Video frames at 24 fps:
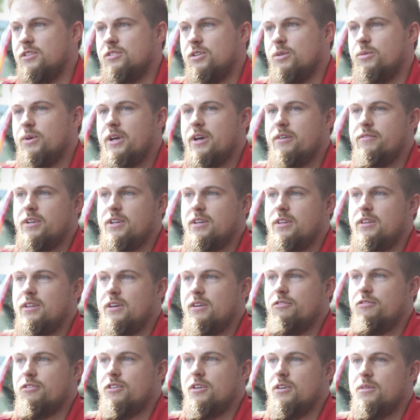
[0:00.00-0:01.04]
So we have
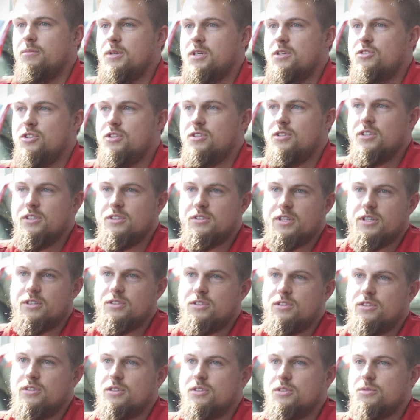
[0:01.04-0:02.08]
anything from EGT
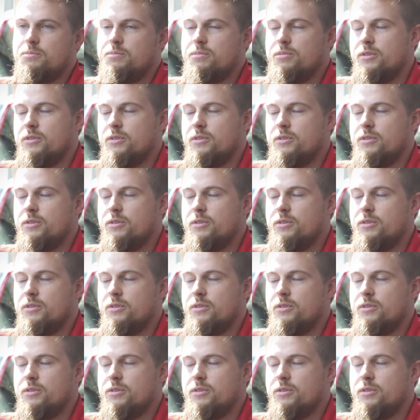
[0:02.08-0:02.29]
sensors,